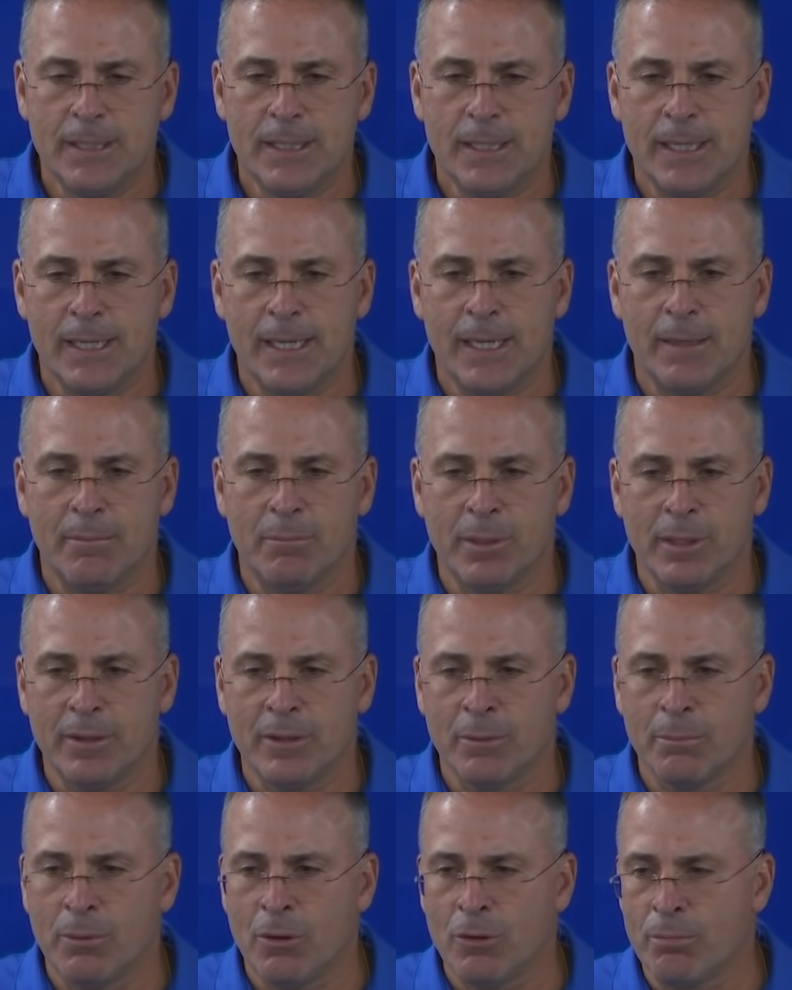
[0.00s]
um, but
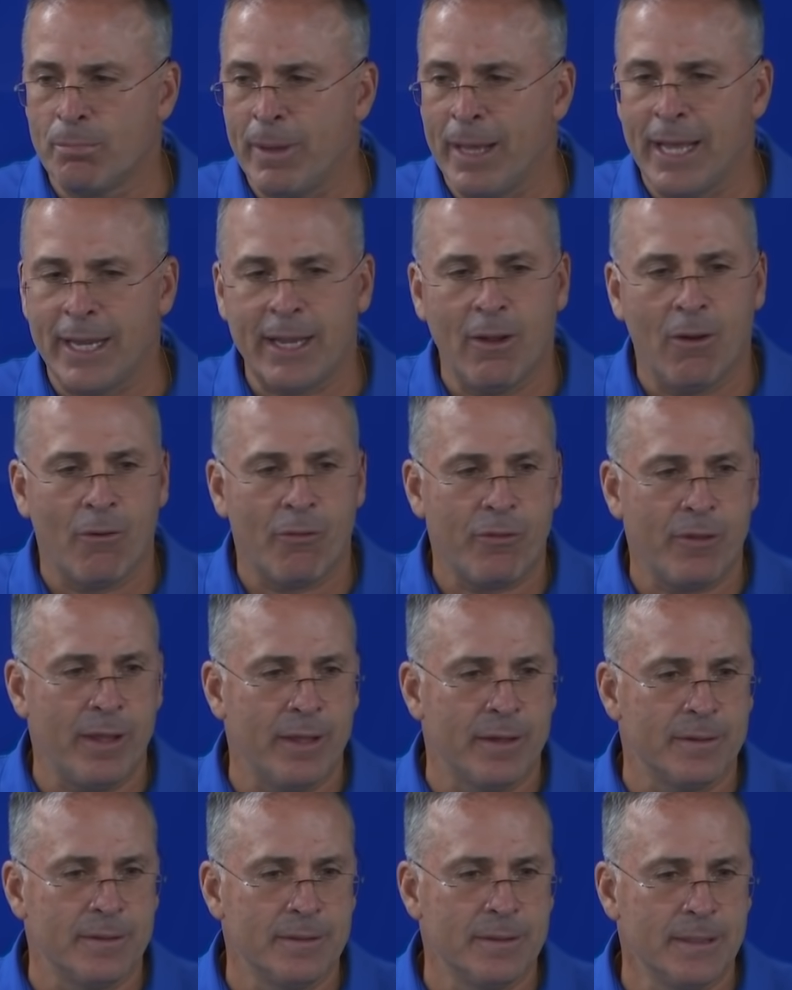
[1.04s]
they're both back healthy
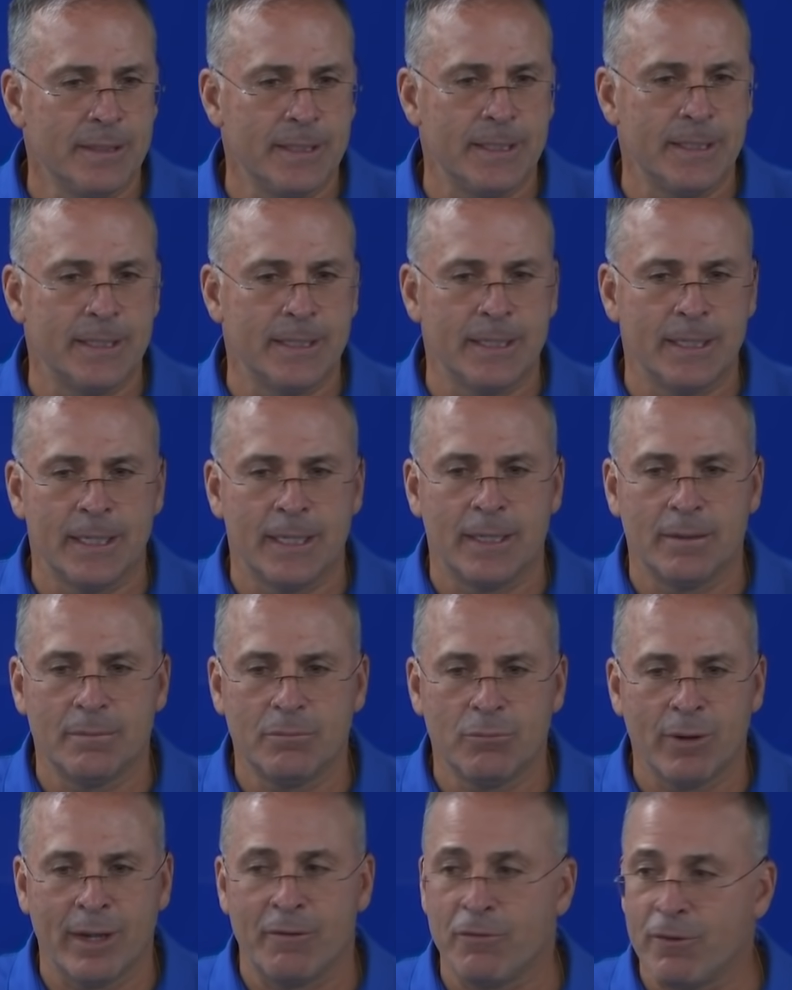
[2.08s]
and and uh,
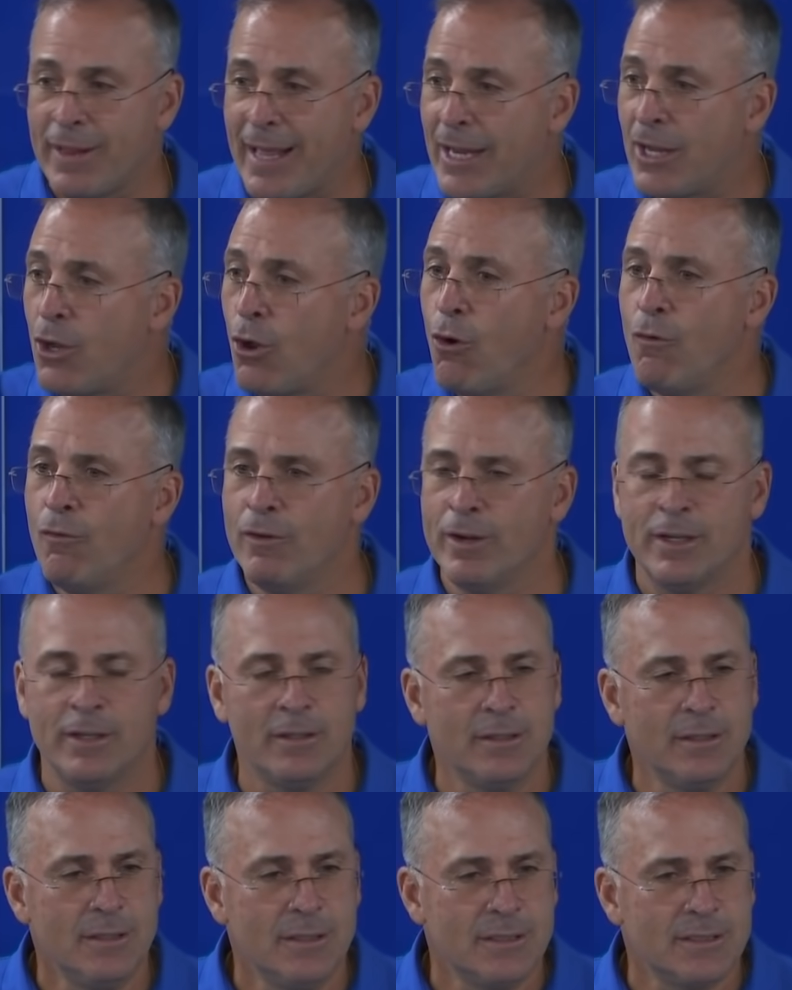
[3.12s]
ready for that COVID
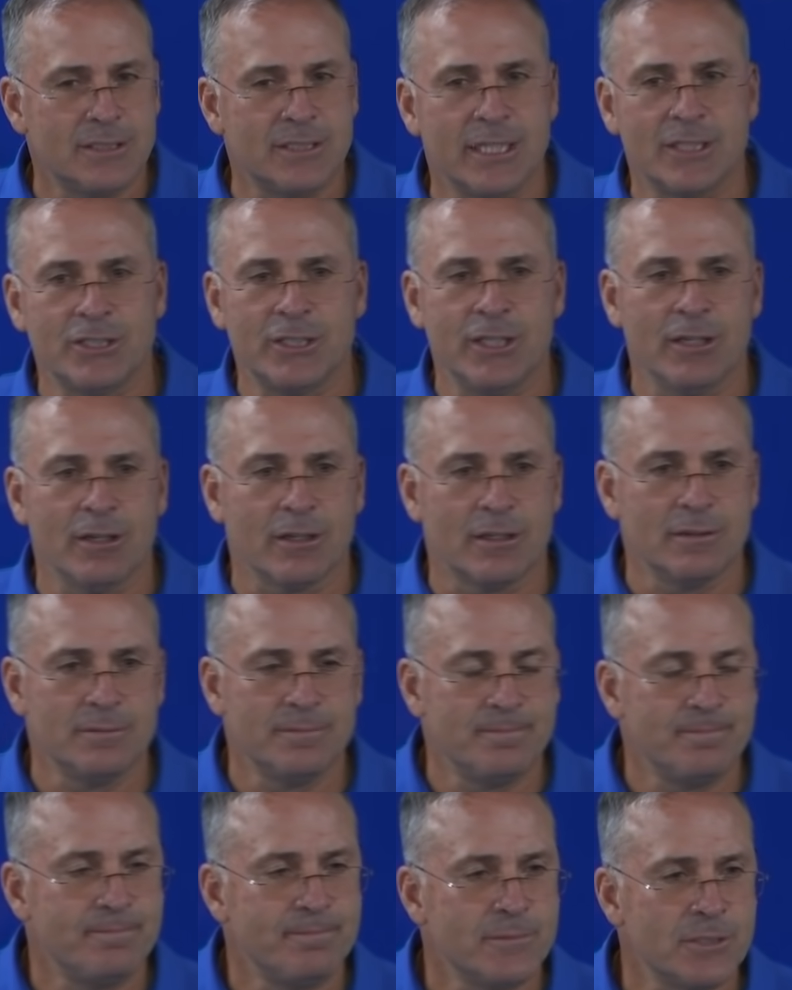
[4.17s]
sixth year.
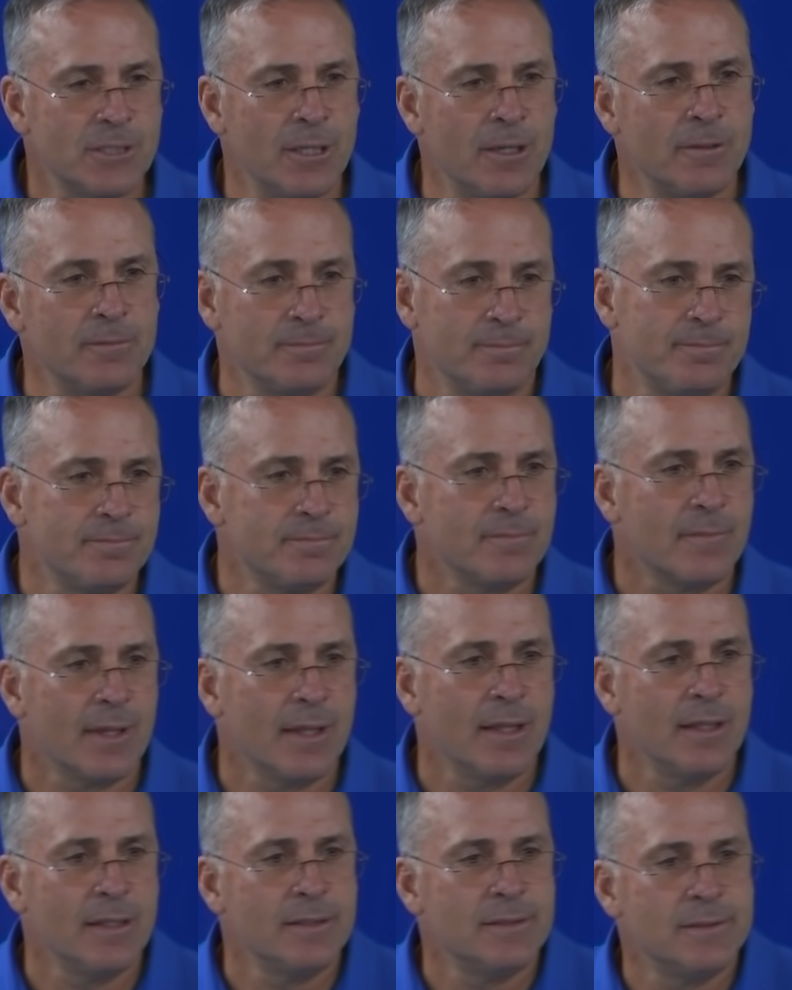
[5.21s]
So
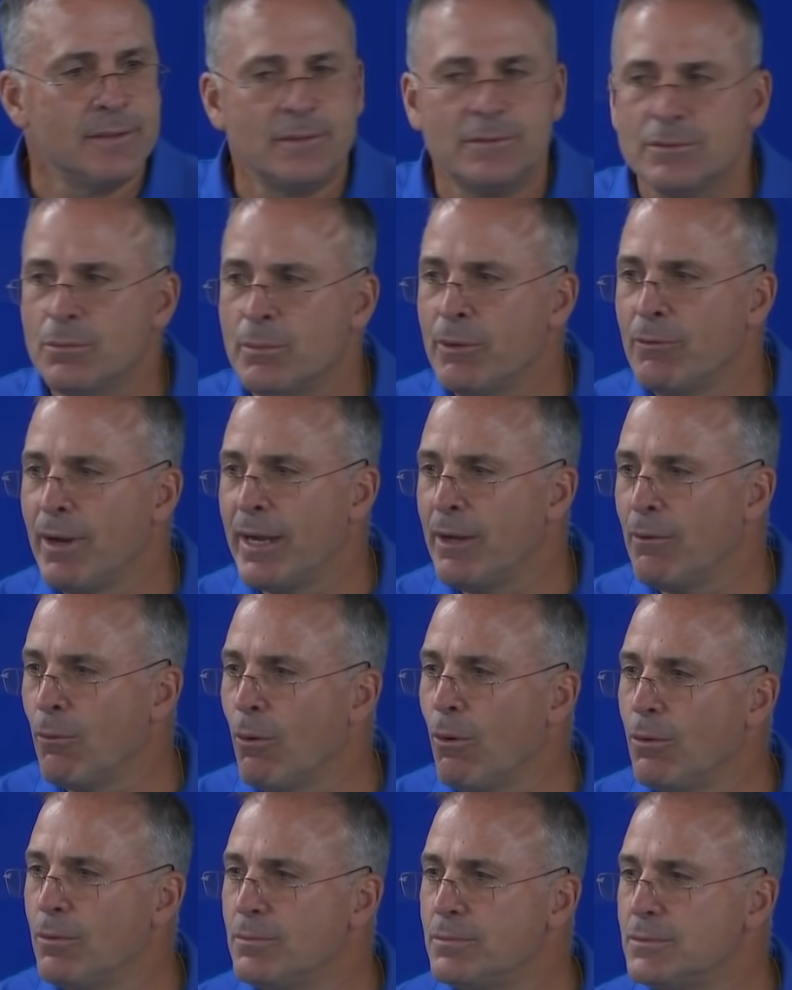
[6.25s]
we'll be ready to
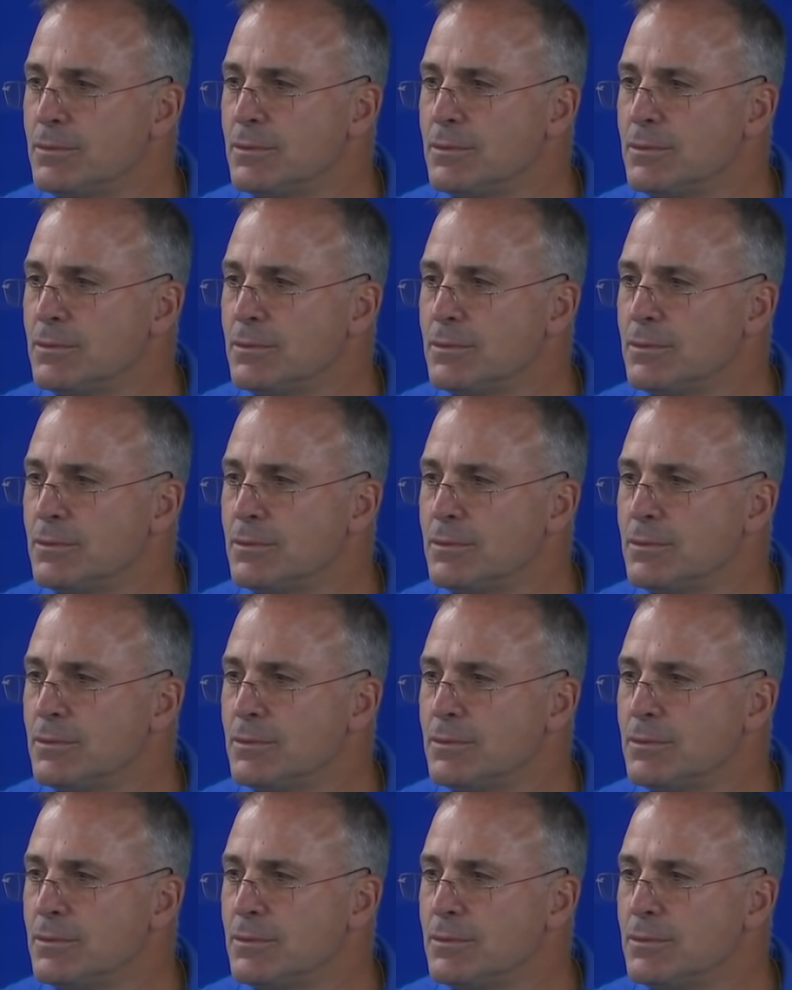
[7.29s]
roll.